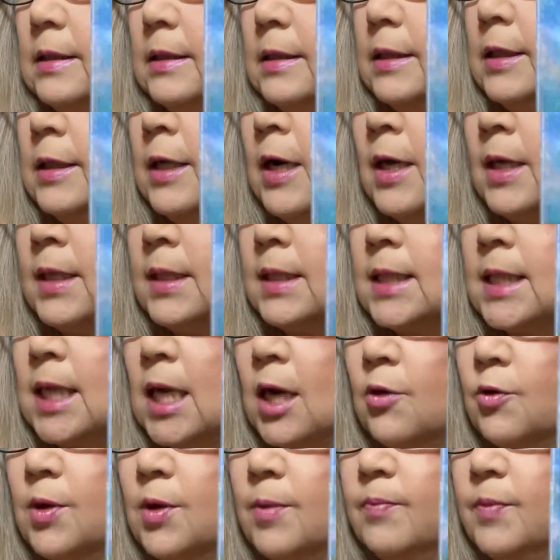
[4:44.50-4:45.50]
not
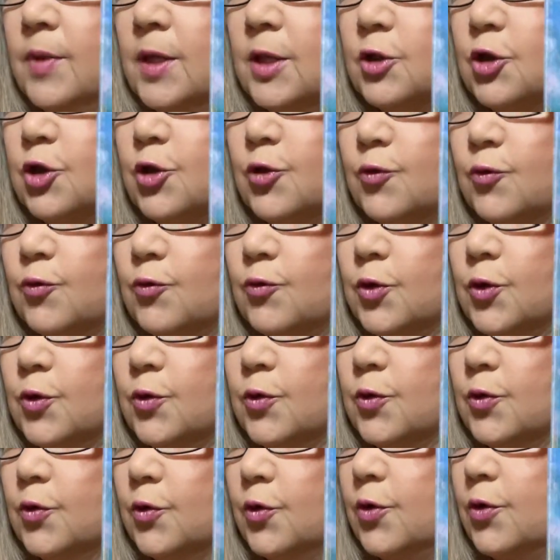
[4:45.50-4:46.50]
tell them the
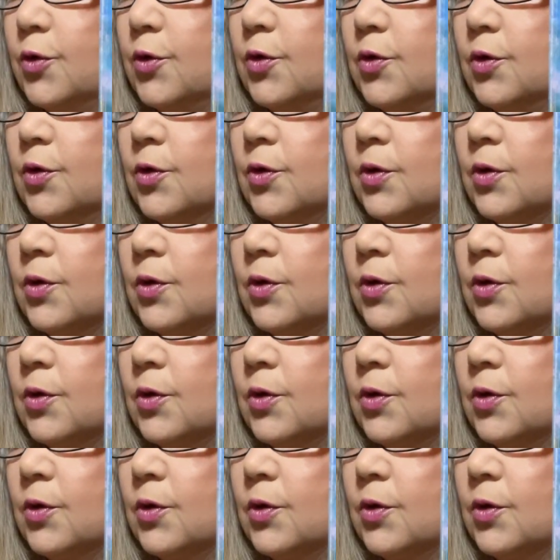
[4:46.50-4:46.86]
truth